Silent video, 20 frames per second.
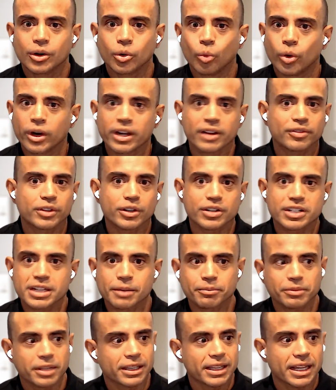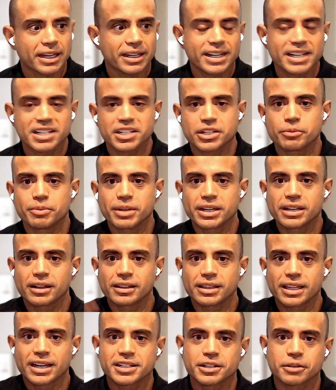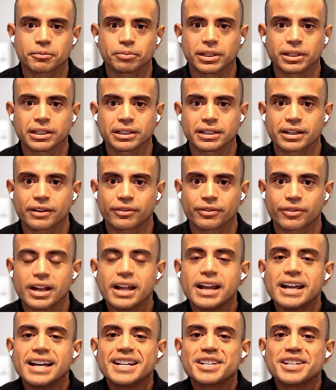What if there's something that needs to be done that is completely different?